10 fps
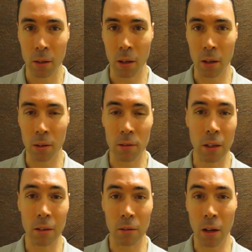Uh,
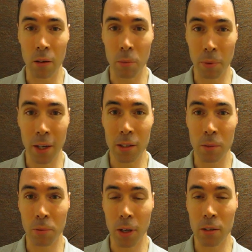indeed, a lot of the
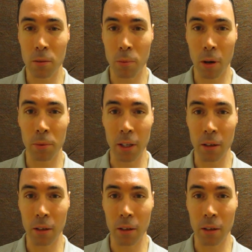plastic plants are probably